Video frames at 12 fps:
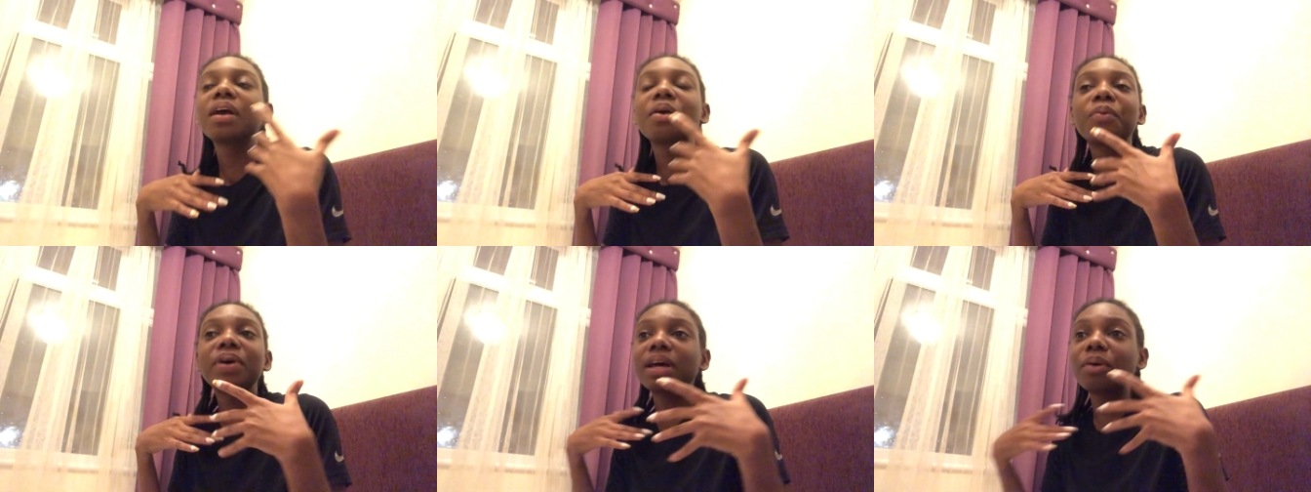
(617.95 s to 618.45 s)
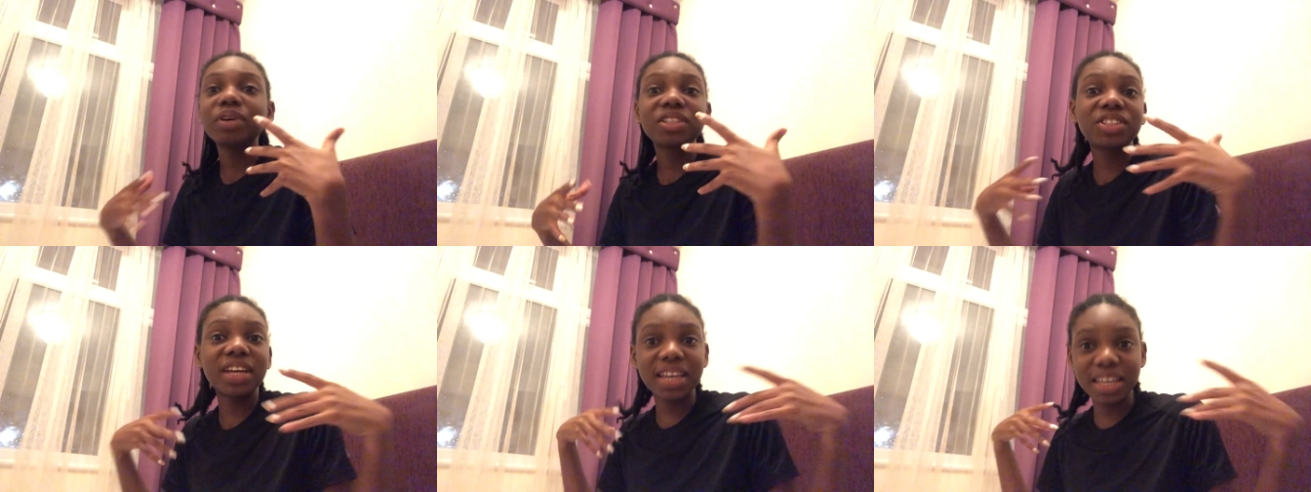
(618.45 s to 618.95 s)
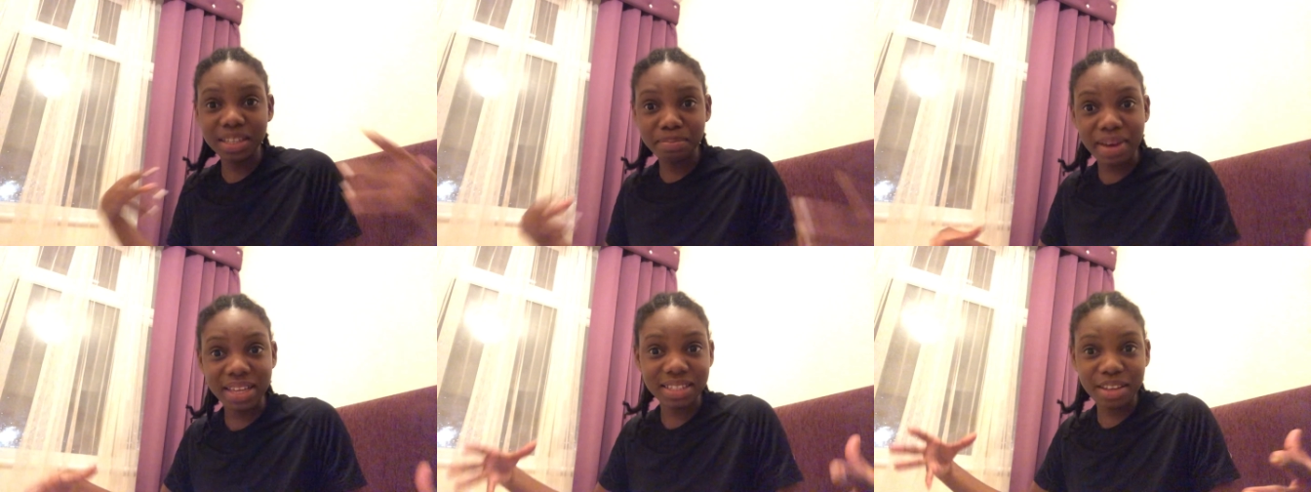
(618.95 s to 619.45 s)
When I was checking
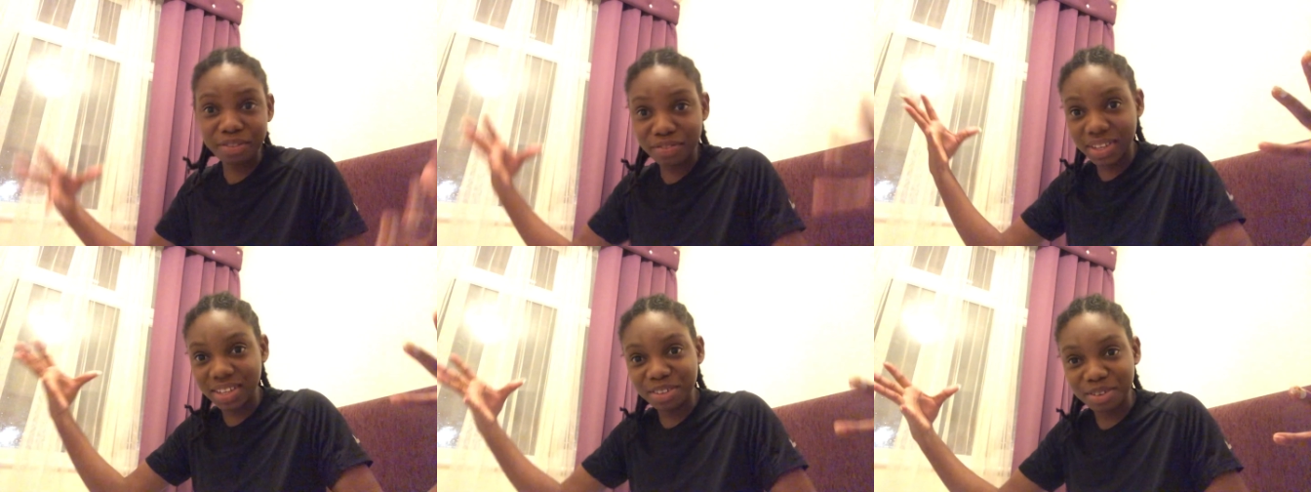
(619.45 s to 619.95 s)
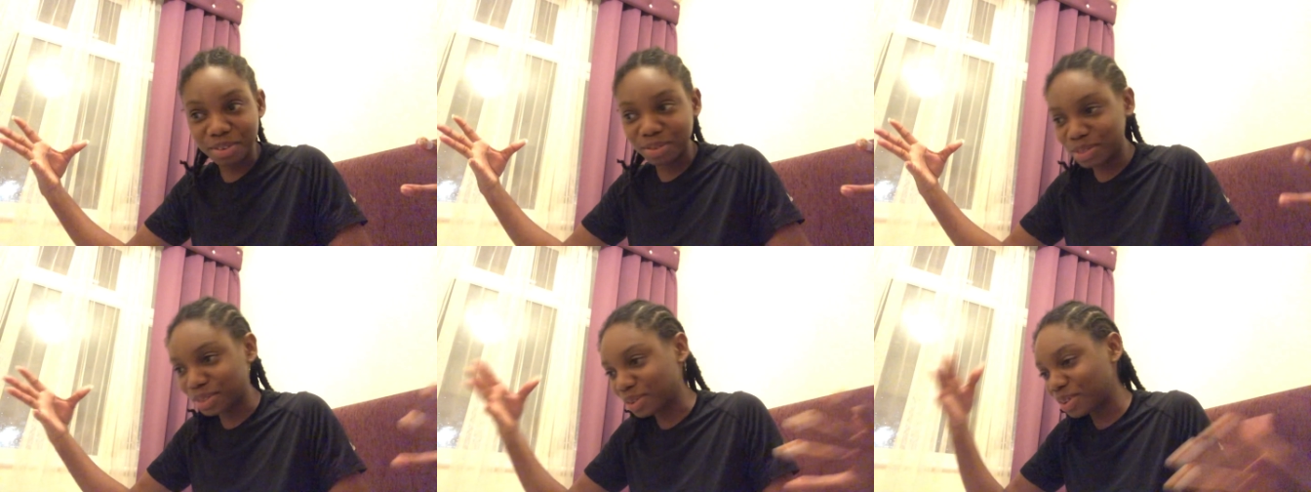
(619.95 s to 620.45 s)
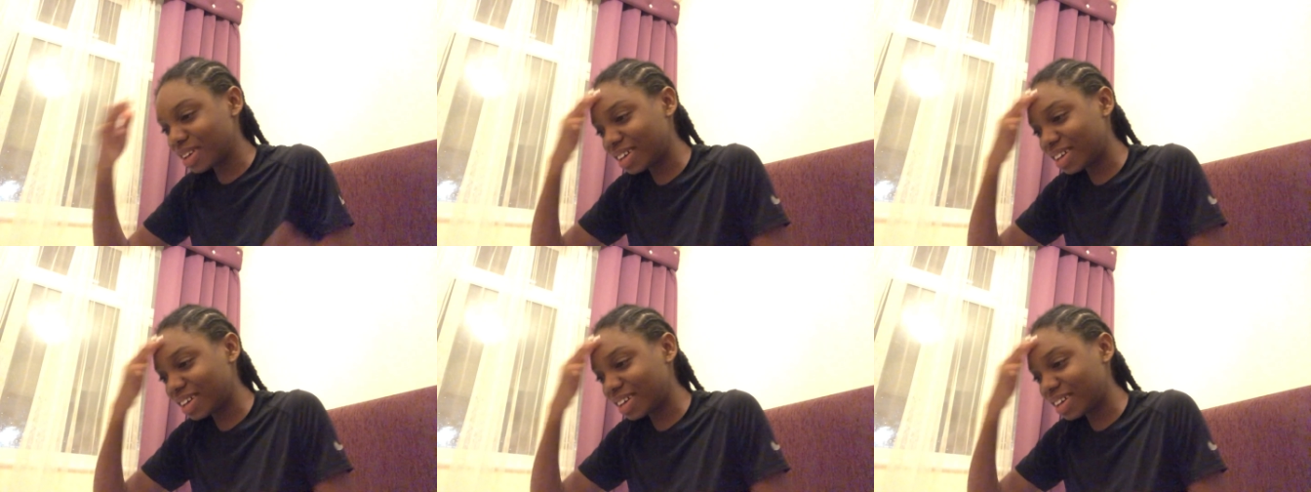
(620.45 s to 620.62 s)
myself in also,